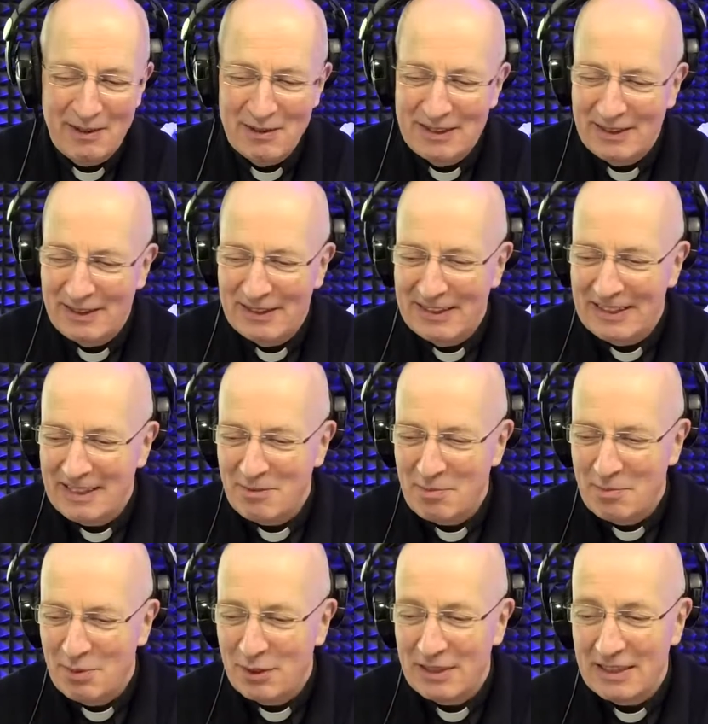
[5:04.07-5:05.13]
with all of that.
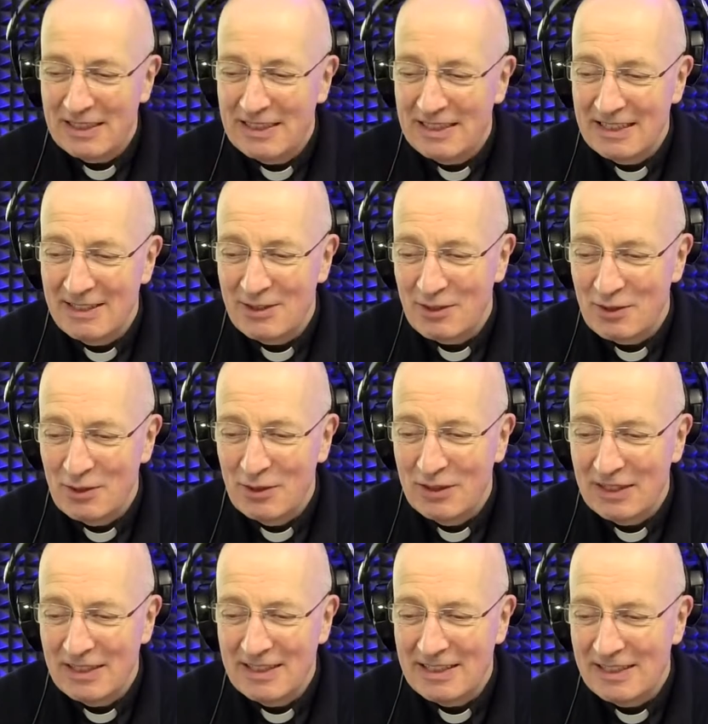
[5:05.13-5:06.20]
But indeed, it's true,
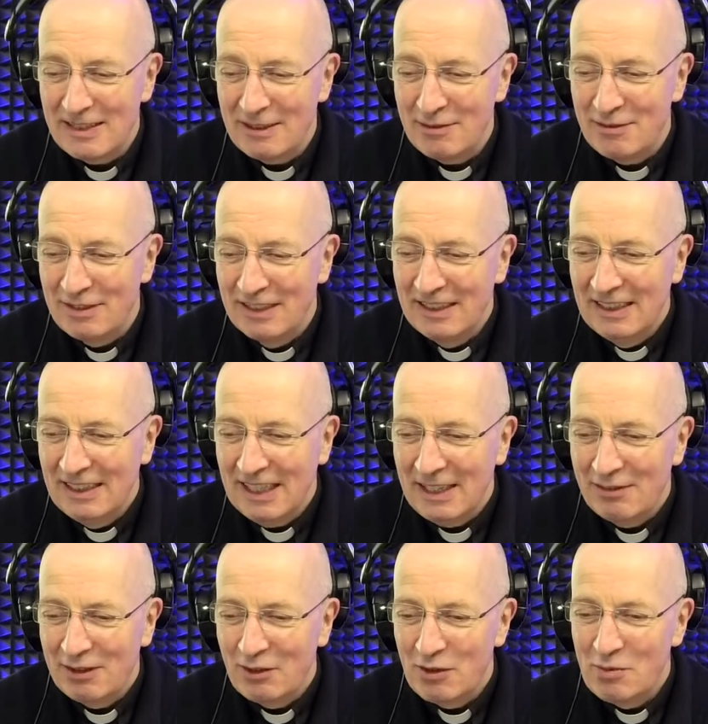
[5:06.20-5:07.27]
the idea of
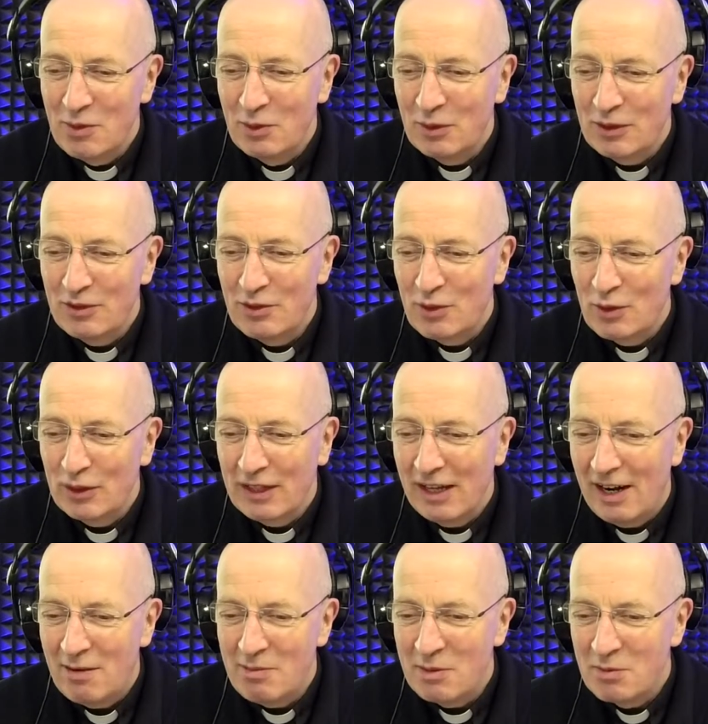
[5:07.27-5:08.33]
having a remote control car.
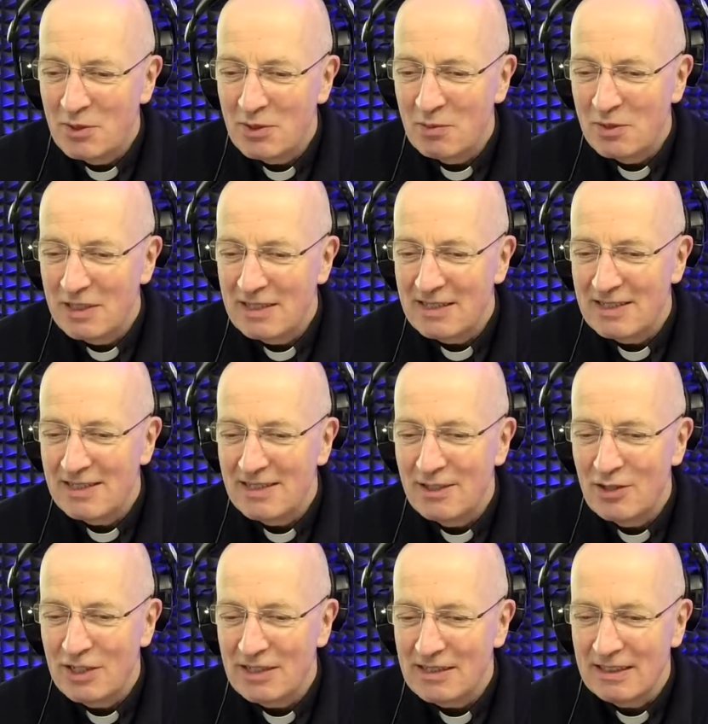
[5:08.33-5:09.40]
I remember somebody
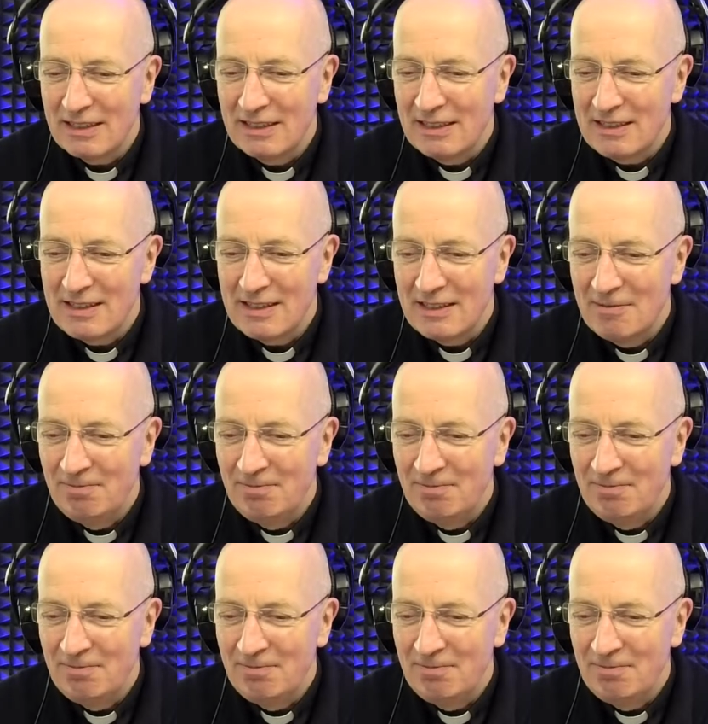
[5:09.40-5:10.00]
suggesting that